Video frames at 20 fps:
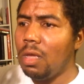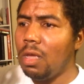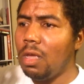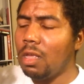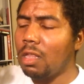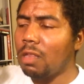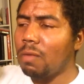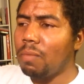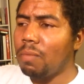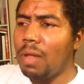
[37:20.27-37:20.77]

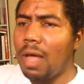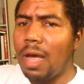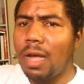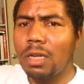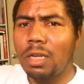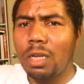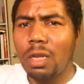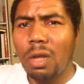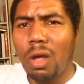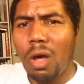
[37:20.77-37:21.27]
is
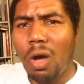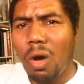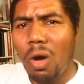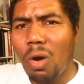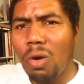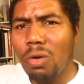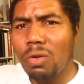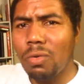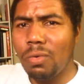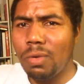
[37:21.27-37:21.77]
applying to
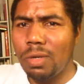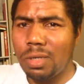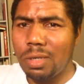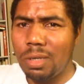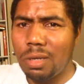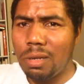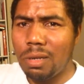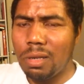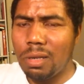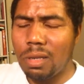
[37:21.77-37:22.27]
all
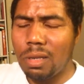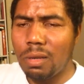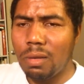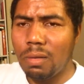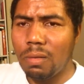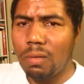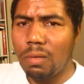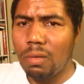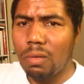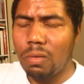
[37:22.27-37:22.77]
Christians.
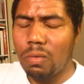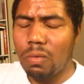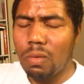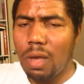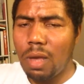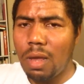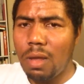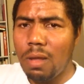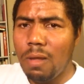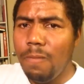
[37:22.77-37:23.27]

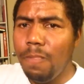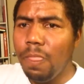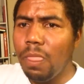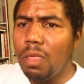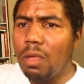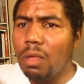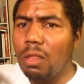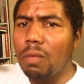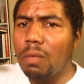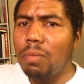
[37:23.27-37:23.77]
Okay?
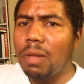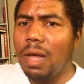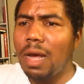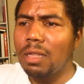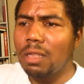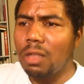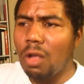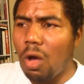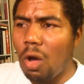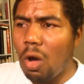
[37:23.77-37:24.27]
This
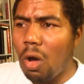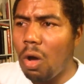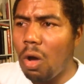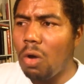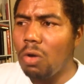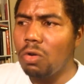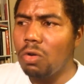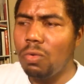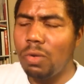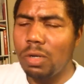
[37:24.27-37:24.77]
applies to
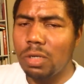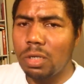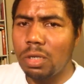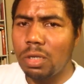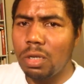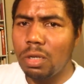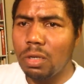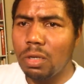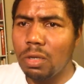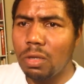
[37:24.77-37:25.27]
all
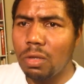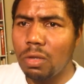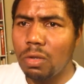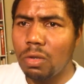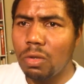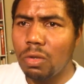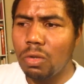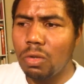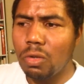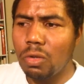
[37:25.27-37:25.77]
Christians
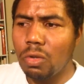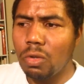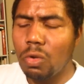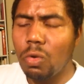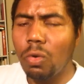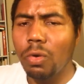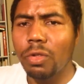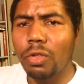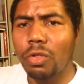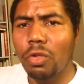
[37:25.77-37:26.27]

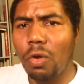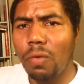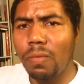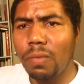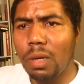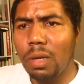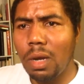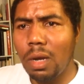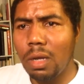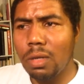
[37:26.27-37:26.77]
who are
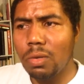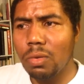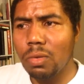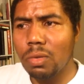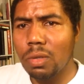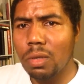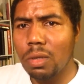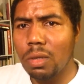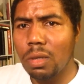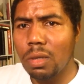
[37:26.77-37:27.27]
serving
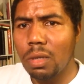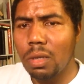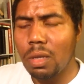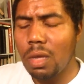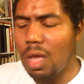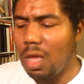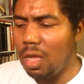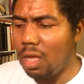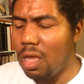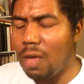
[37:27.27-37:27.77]
others
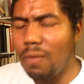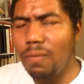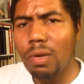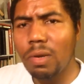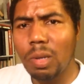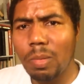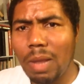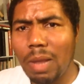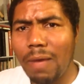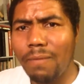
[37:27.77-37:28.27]
and giving
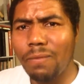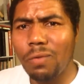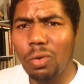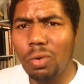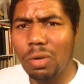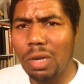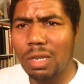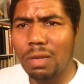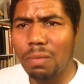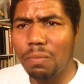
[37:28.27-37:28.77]
them that
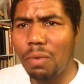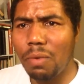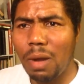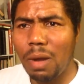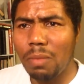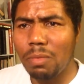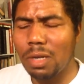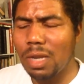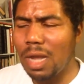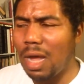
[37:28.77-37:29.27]
food at the
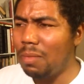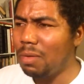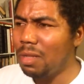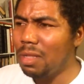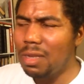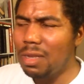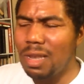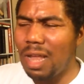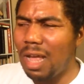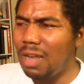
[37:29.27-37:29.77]
proper time. This
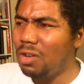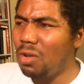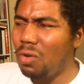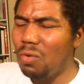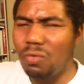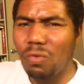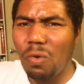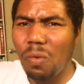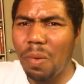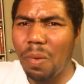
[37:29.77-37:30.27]
is not no
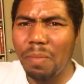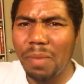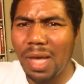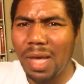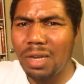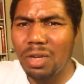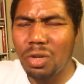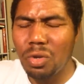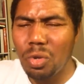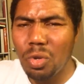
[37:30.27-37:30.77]
group of
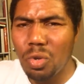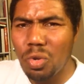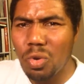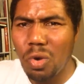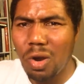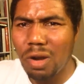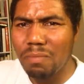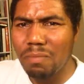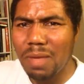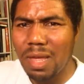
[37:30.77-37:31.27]
men in New
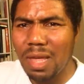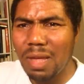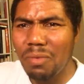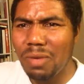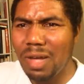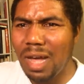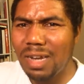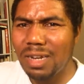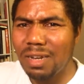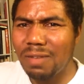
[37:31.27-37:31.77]
York, man.
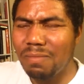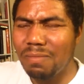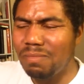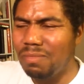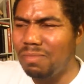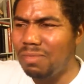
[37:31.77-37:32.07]
Kind of.